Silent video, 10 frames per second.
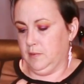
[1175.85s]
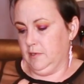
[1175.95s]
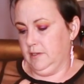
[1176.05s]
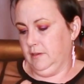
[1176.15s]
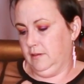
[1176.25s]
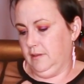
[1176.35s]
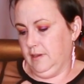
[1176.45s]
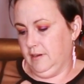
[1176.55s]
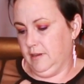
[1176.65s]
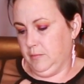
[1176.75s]
product
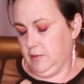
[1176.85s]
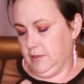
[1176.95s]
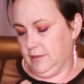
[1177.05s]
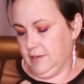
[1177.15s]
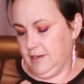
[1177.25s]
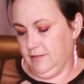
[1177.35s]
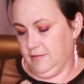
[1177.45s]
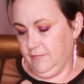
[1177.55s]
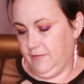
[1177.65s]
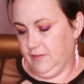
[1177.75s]
that I bought
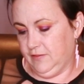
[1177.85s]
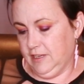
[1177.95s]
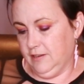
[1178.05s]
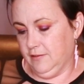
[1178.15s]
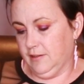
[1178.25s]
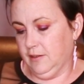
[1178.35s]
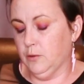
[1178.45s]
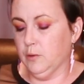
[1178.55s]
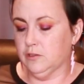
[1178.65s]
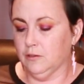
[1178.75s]
150 years
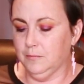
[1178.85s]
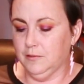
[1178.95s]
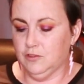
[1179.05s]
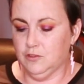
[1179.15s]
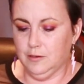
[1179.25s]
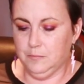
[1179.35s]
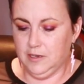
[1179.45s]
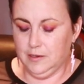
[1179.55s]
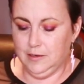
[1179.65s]
ago at Shoppers Drug Mart,